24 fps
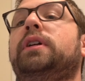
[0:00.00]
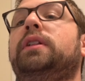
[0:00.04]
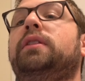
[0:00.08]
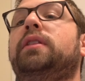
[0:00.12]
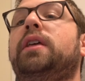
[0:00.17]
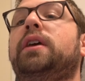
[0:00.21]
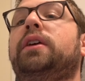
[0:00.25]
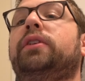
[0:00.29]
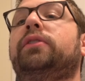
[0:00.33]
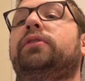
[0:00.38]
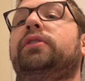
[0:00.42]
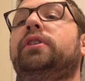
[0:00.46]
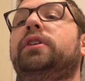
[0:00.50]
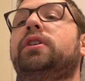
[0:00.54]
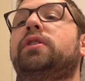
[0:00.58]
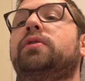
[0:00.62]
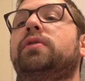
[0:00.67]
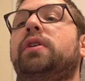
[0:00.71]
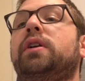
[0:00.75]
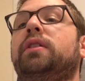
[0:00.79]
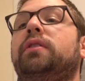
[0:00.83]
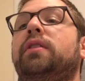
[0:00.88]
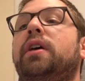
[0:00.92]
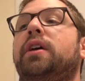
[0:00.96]
legacy,
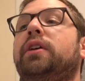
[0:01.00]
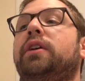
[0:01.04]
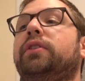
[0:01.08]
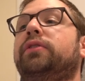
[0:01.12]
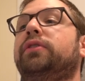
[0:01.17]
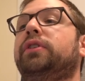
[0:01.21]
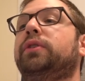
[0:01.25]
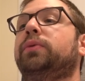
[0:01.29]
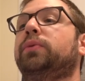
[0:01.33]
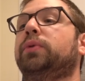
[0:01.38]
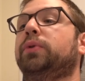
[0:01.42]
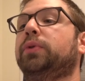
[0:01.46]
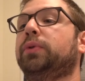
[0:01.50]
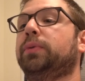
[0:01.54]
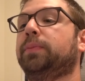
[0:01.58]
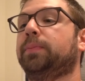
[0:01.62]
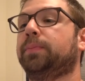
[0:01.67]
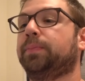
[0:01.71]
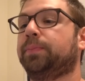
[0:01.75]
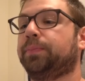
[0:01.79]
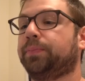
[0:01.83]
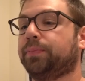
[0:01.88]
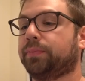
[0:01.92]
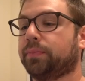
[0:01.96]
create legacy root.
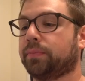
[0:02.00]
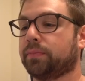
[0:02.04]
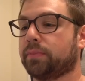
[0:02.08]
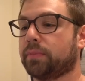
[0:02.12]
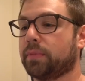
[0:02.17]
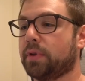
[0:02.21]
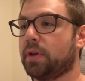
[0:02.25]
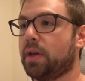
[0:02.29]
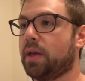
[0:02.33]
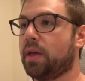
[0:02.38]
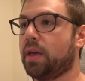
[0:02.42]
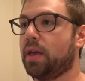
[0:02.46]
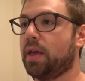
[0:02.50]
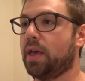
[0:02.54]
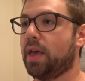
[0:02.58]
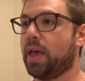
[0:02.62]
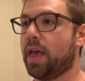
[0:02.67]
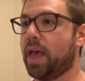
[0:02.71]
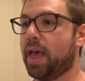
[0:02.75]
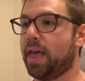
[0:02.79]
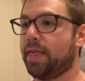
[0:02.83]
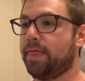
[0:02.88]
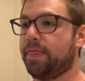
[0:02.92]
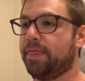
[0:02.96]

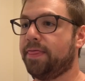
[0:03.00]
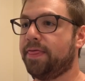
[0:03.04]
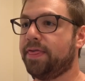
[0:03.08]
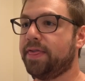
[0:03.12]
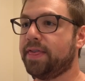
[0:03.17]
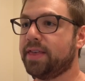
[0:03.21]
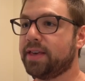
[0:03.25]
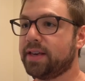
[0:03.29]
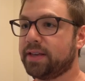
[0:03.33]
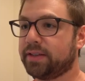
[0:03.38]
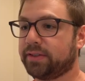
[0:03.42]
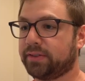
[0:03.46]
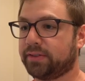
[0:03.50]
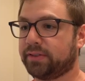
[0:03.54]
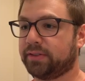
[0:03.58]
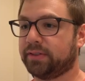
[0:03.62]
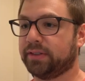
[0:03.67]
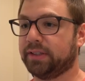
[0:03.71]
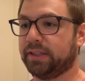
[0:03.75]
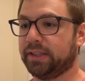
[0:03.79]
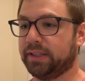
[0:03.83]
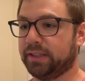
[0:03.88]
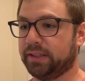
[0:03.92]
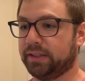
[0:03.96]
And
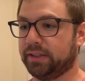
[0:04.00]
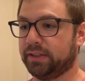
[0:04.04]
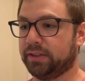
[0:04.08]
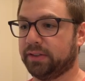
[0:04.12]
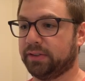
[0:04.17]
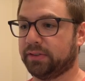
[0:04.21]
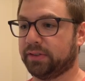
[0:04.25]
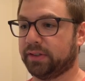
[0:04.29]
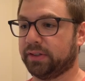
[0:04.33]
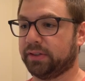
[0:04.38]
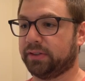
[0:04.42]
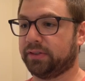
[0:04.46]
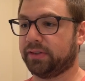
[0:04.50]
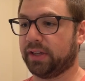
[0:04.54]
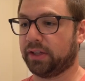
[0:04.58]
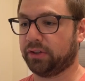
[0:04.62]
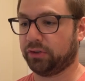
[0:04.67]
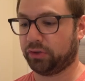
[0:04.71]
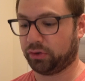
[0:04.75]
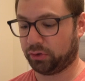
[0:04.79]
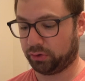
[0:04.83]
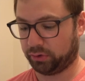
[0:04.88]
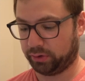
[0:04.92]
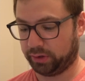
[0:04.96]
this is
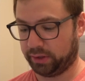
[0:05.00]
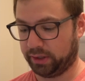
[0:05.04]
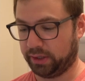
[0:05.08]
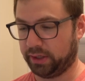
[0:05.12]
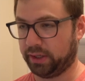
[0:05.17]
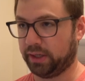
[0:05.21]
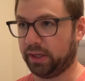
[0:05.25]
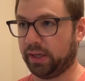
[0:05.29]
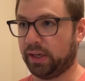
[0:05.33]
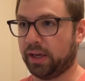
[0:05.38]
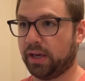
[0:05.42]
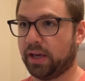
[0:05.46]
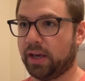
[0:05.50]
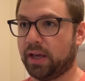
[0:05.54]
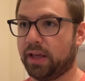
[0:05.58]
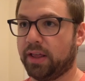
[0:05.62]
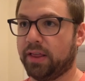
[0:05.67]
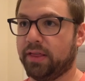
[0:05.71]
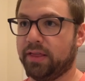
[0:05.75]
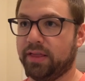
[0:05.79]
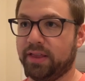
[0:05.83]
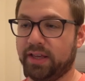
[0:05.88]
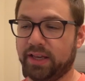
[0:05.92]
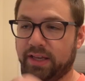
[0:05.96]
essentially
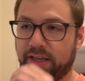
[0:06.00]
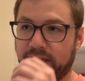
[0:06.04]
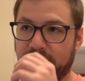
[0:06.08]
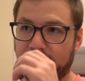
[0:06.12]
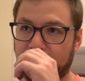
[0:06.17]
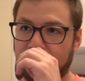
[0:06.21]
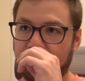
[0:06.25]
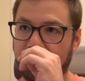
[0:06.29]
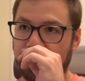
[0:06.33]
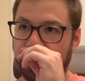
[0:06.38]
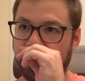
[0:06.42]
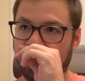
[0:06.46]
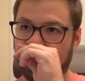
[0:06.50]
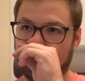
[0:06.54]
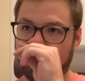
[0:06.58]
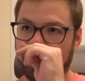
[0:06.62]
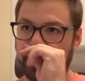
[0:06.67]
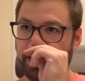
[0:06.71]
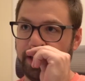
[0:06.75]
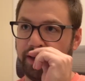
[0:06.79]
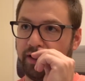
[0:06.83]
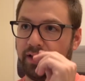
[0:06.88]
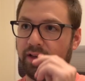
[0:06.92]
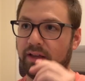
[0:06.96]

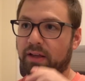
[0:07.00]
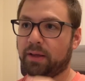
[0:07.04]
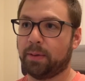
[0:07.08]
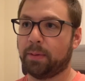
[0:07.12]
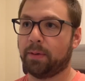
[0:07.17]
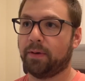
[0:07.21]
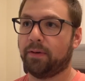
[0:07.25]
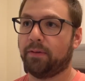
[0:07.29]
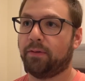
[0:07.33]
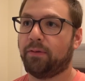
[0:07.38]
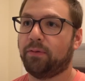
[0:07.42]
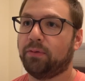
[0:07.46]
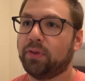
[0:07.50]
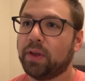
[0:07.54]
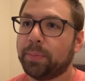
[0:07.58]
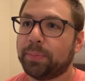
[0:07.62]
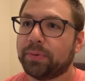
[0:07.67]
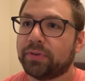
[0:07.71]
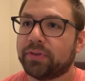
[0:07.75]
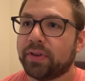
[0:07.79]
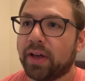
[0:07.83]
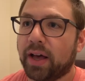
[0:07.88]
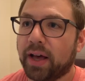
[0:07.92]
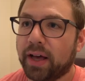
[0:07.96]
the flip
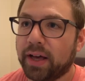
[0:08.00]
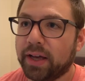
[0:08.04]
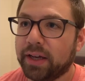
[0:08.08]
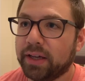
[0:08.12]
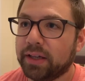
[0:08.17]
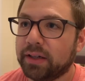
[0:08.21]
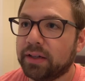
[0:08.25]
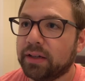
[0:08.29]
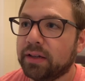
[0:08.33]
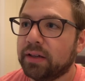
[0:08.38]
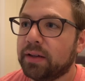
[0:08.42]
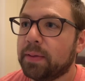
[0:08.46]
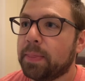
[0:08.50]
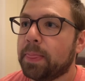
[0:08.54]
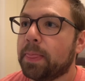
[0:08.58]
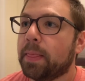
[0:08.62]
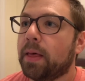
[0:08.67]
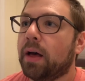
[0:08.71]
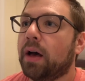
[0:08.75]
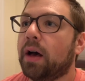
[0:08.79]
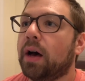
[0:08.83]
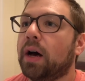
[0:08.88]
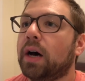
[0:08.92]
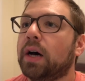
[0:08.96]
side
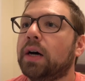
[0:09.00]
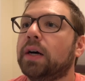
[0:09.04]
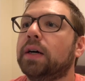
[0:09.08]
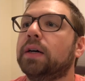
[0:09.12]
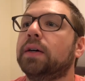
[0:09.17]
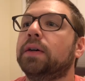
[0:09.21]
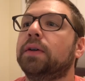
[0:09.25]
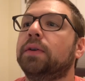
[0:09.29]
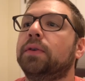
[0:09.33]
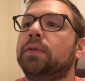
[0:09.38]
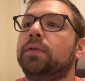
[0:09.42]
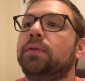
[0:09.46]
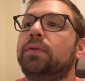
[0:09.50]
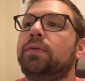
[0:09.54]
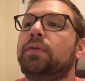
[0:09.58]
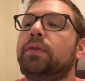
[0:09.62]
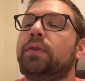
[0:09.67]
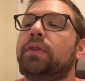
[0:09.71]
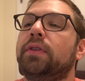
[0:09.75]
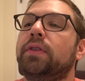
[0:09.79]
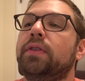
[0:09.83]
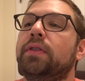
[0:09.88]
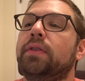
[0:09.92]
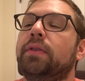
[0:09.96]
of
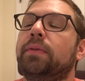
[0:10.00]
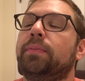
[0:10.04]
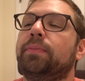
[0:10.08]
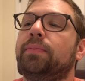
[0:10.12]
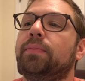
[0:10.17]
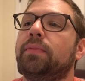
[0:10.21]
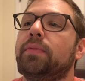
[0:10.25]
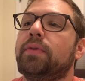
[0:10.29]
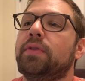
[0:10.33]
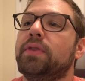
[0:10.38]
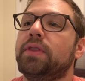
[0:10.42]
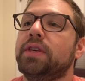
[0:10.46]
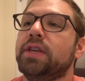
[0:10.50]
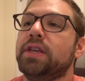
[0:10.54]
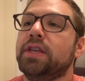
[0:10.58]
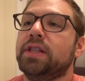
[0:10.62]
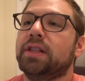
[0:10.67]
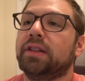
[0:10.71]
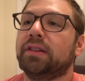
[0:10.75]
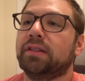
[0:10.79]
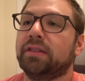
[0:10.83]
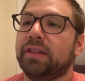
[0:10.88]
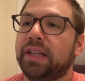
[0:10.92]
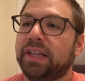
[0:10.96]
the
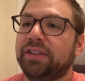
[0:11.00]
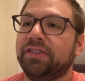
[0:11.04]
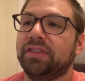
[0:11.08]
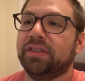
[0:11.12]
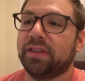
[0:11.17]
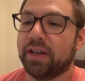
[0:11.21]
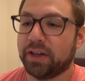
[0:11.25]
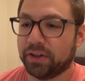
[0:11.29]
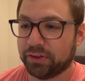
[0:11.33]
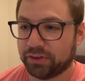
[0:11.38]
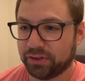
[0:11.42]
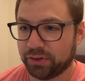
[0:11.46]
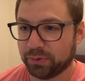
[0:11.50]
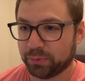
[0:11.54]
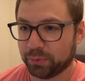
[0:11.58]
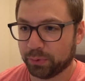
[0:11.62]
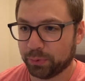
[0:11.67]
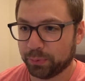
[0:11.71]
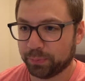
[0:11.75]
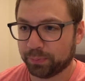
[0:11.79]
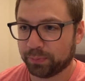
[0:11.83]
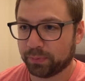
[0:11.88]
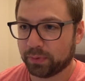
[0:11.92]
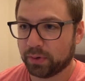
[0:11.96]
lazy legacy
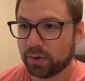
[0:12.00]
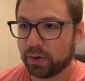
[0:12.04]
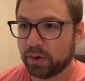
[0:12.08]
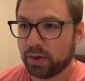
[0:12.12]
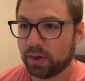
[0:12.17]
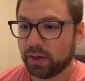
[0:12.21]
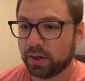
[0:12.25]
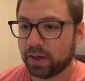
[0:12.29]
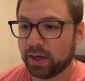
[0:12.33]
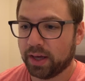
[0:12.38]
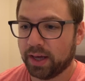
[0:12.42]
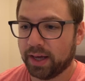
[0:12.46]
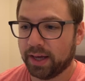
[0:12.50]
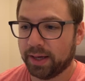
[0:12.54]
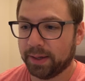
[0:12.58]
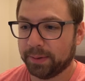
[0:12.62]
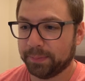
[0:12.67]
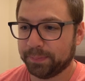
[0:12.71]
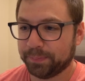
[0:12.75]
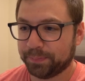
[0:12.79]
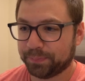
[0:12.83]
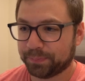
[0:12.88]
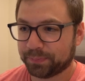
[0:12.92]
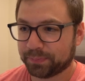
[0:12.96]
route.
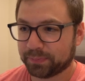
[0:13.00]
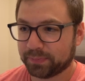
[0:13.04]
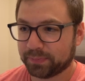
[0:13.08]
Um,